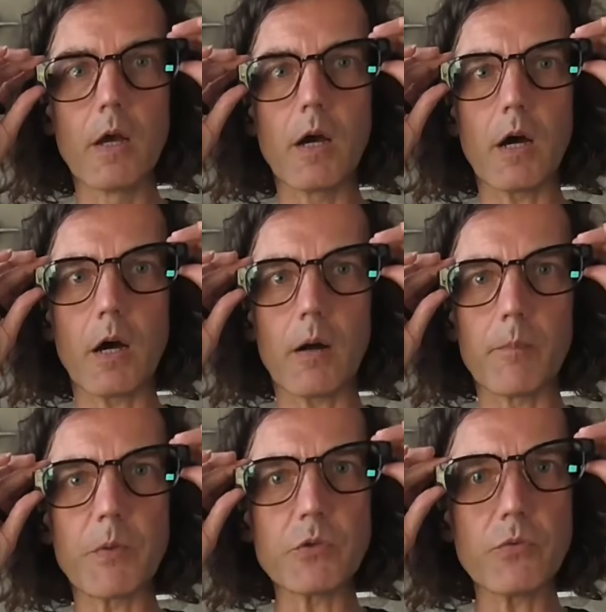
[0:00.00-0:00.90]

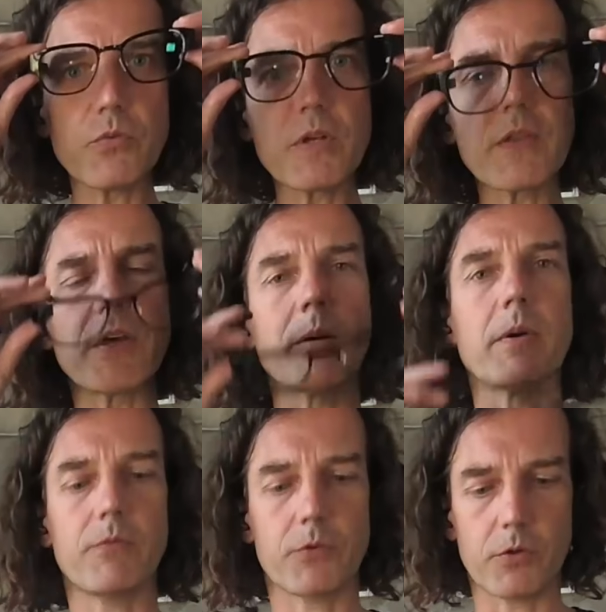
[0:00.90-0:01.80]
But you feel them
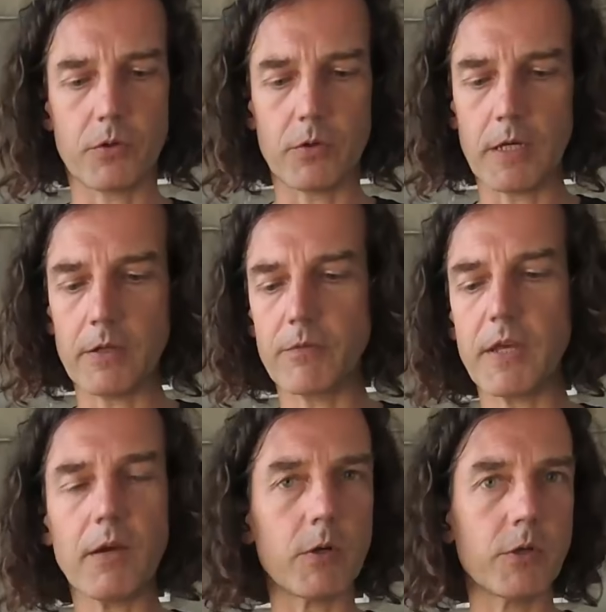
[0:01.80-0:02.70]
after end of
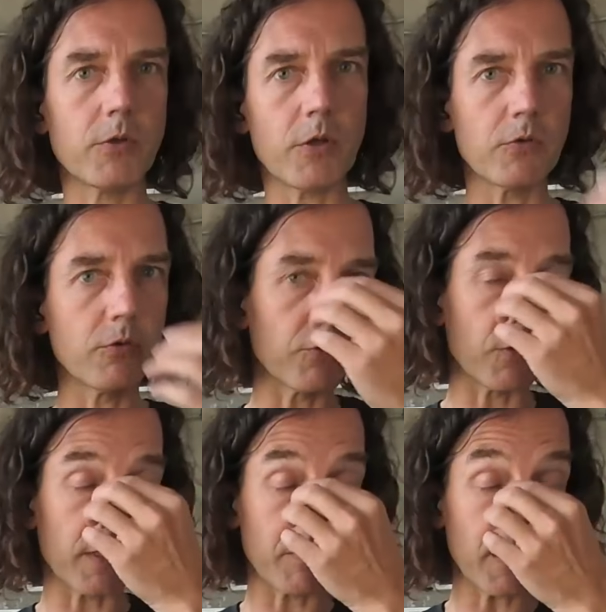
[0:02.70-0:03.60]
day when you're not used to
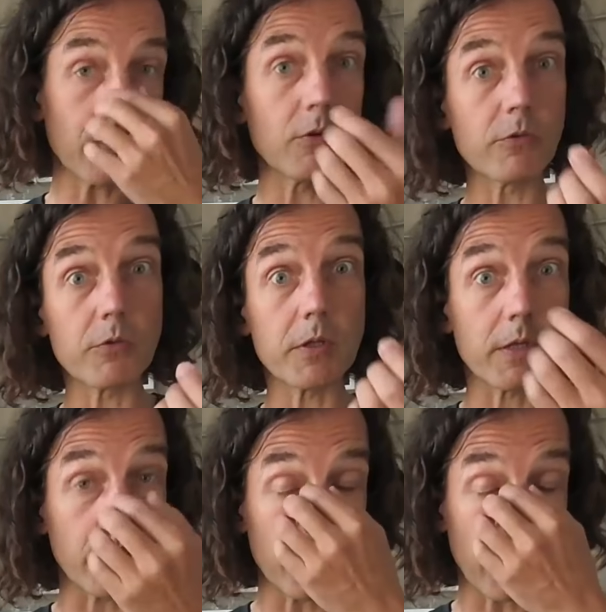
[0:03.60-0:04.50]
it. I'm getting used to it
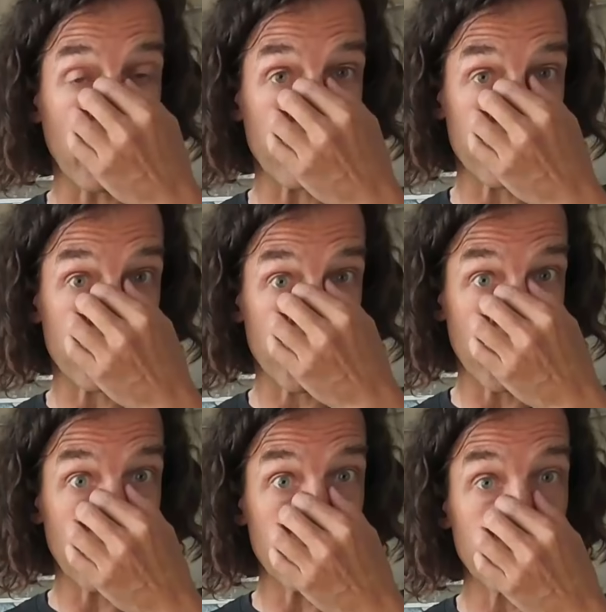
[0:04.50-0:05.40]
again now after 3
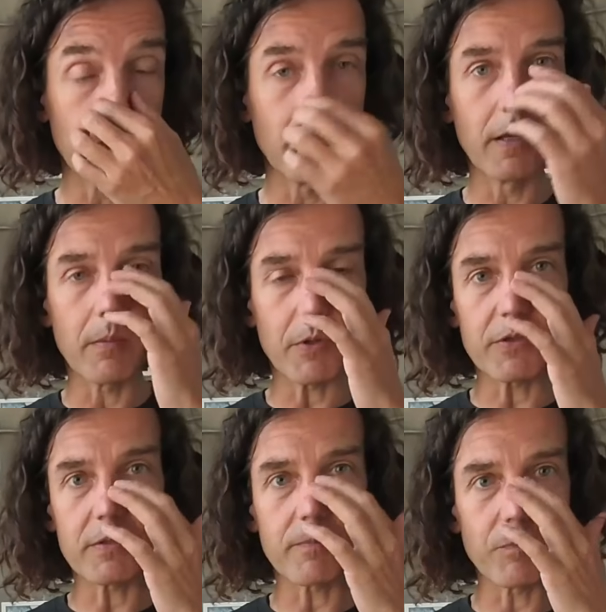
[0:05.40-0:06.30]
days,
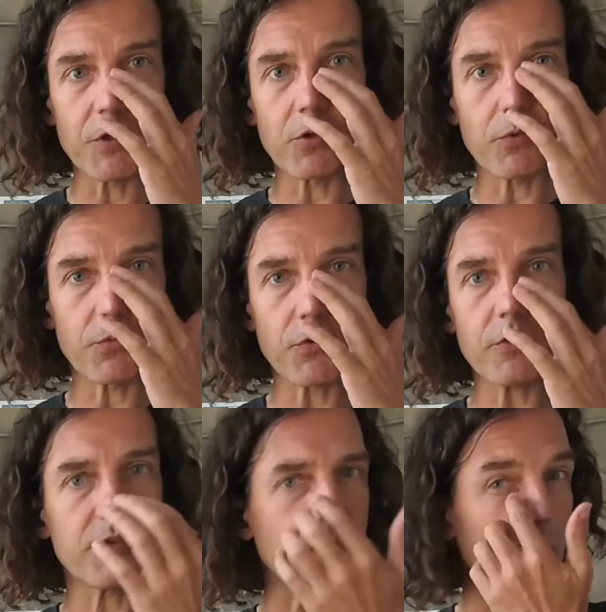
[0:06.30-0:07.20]
but the
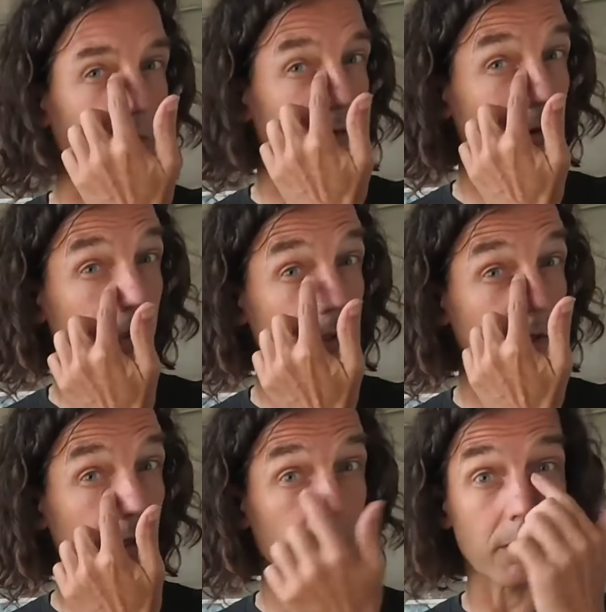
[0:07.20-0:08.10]
first day was hurting
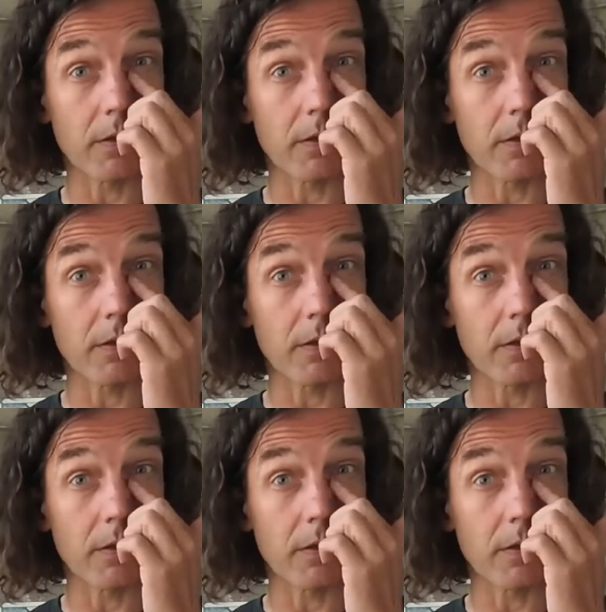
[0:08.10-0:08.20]
here.